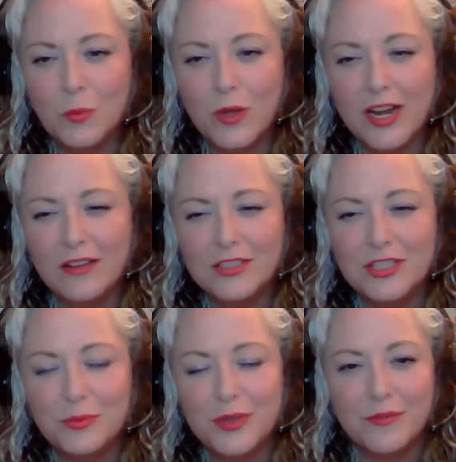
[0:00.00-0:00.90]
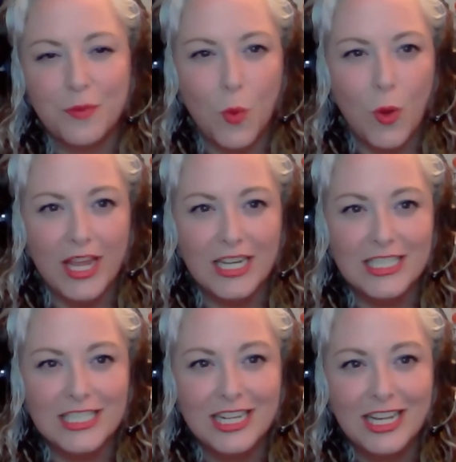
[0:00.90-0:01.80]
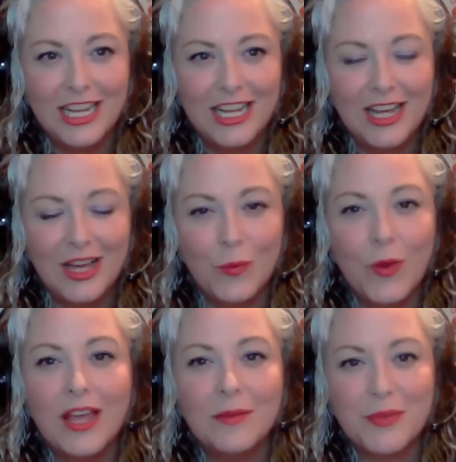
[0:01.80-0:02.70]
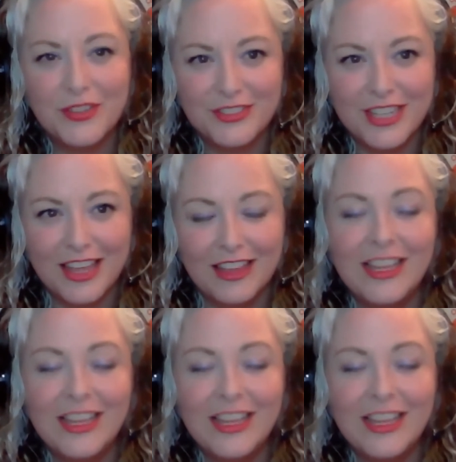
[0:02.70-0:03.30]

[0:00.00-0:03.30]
what else should we avoid when building?